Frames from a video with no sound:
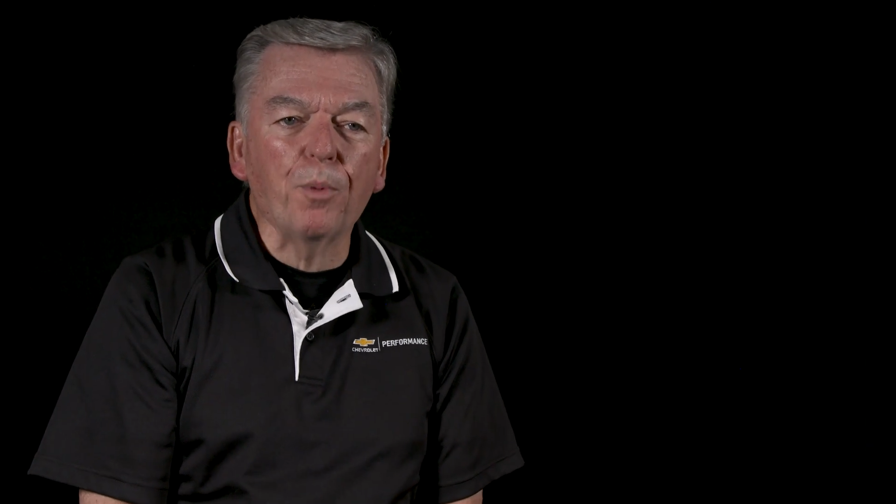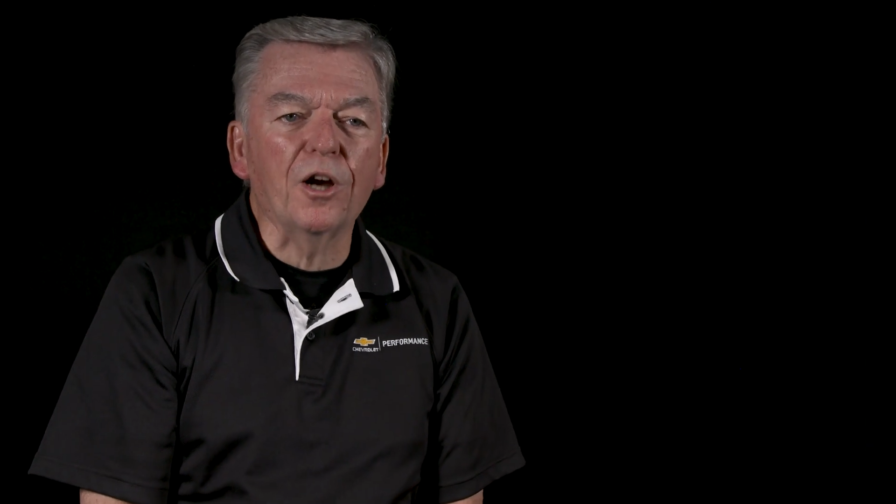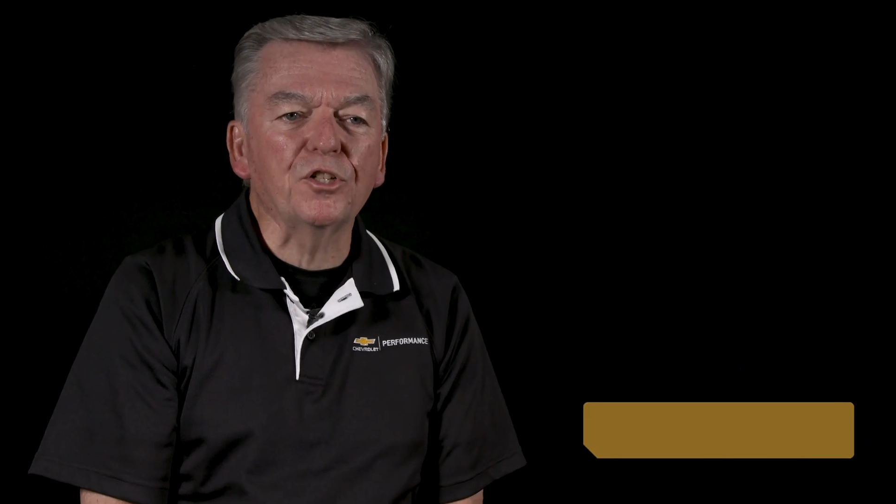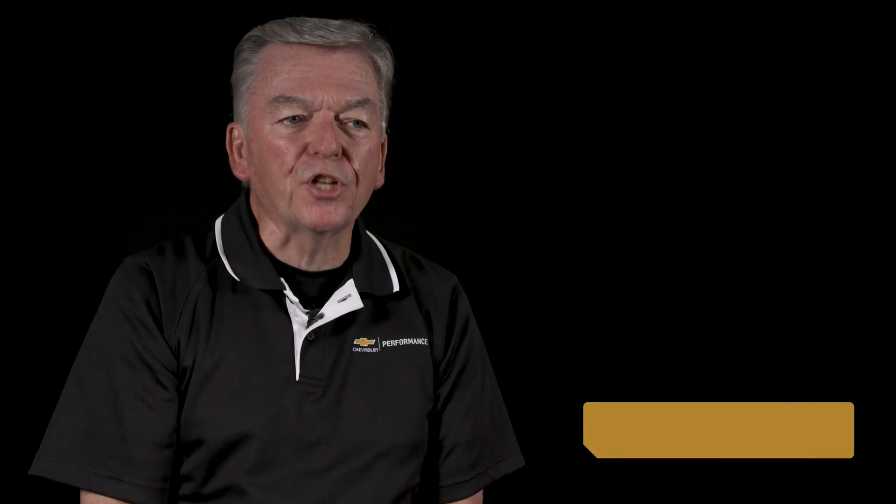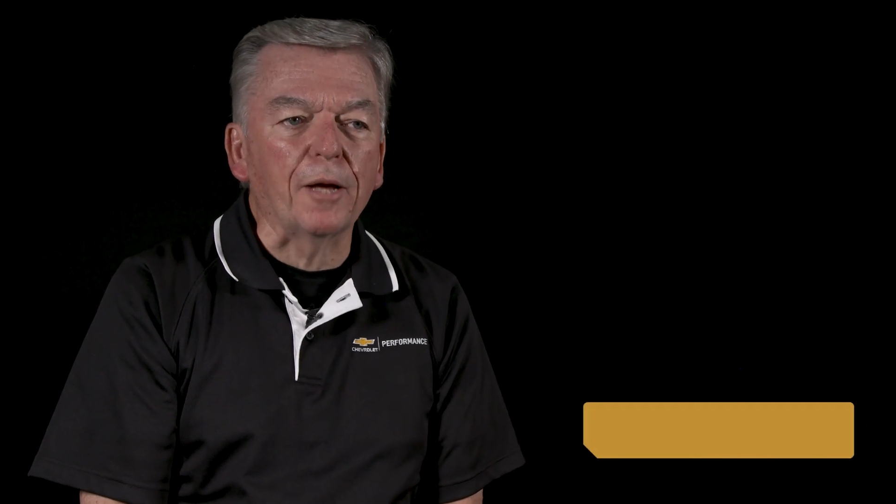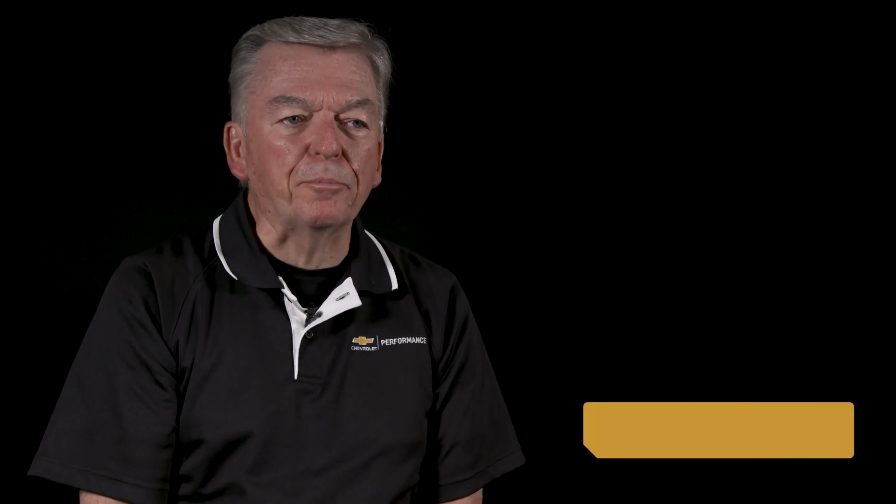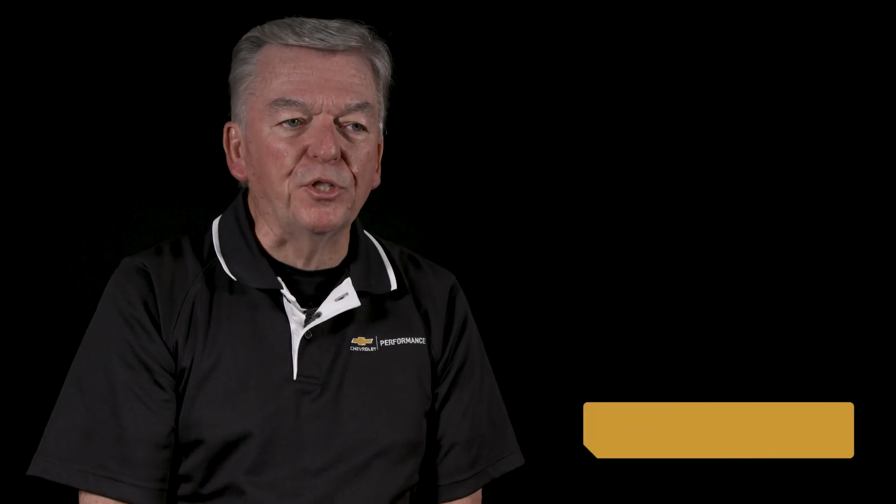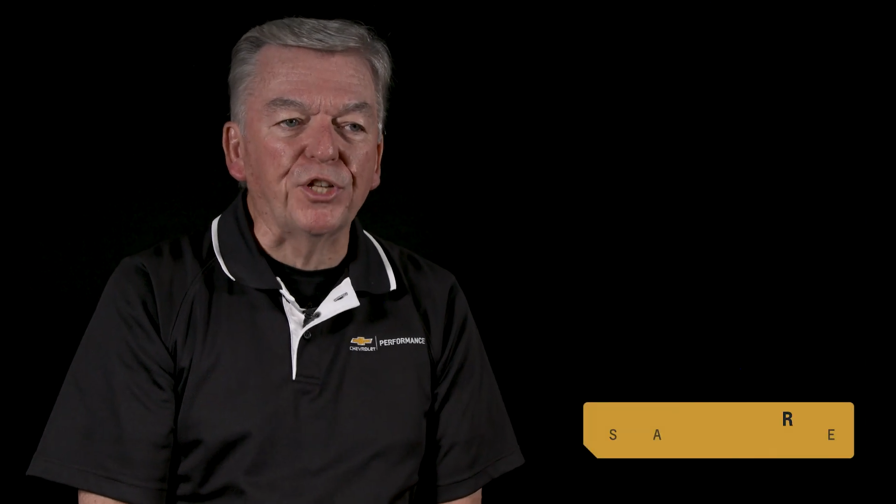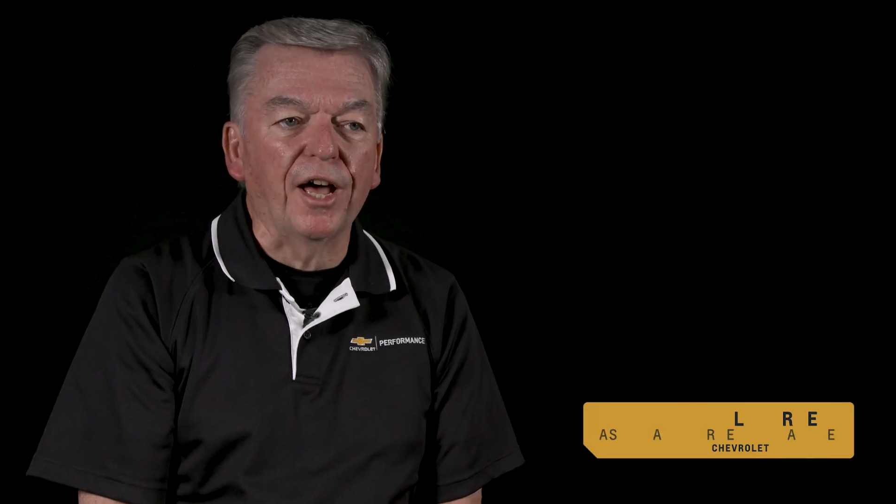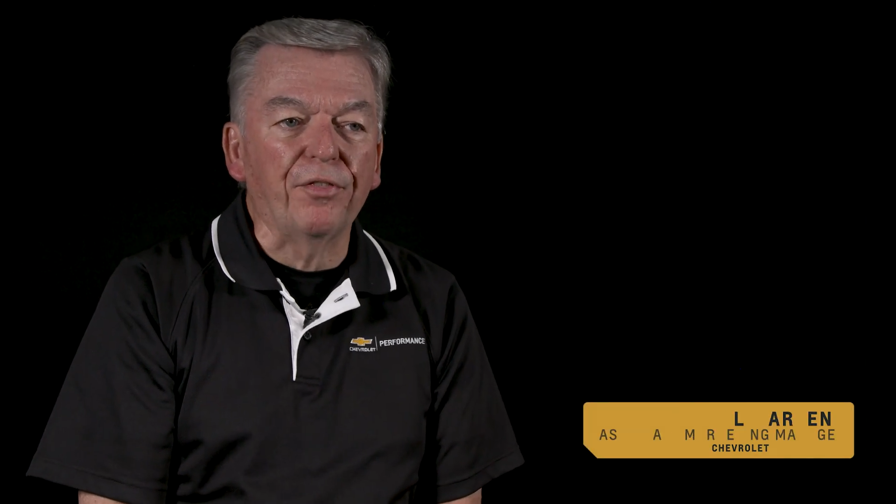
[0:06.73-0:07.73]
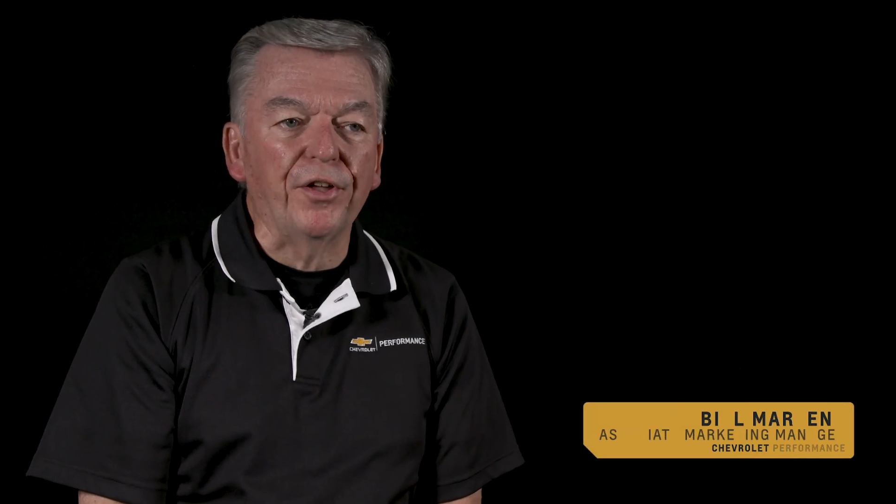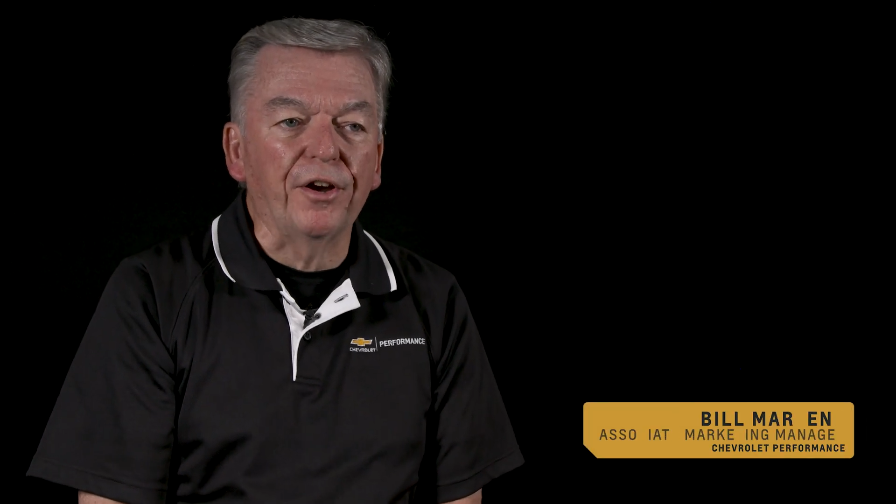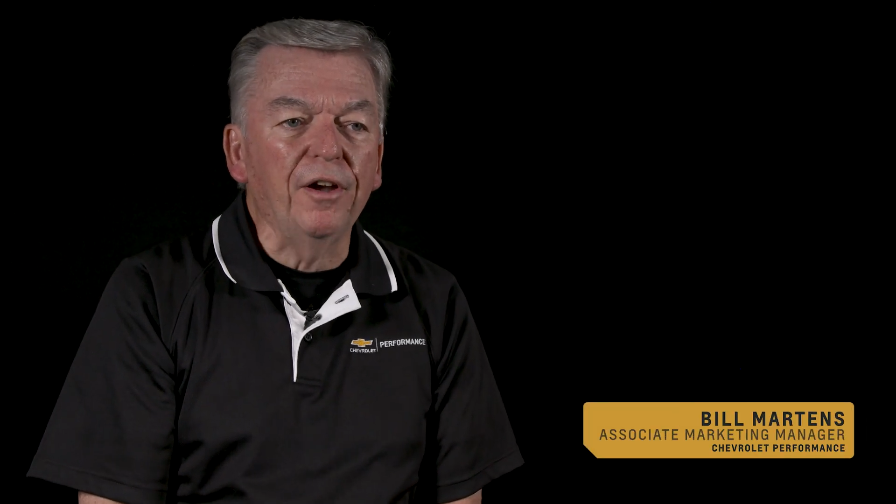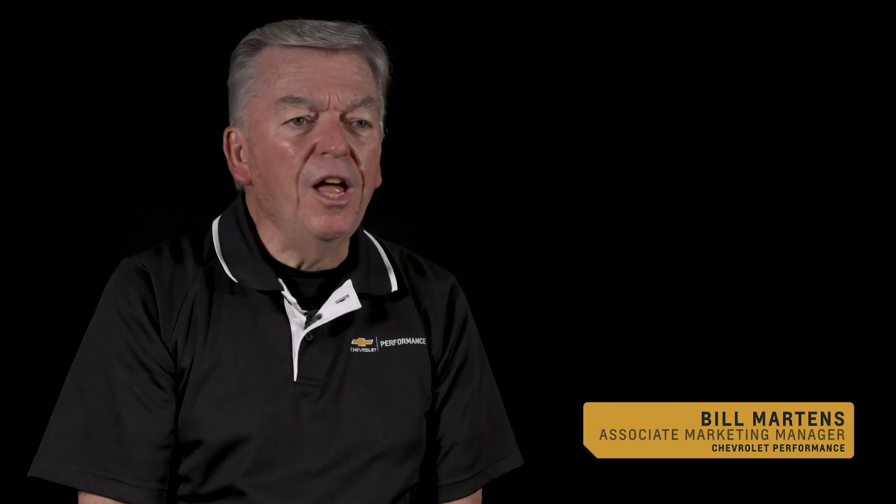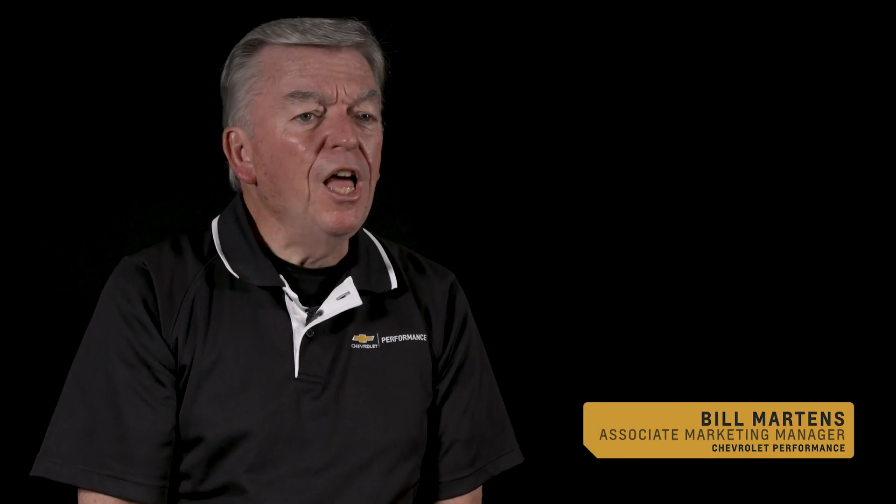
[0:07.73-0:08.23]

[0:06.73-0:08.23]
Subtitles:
parts options out there,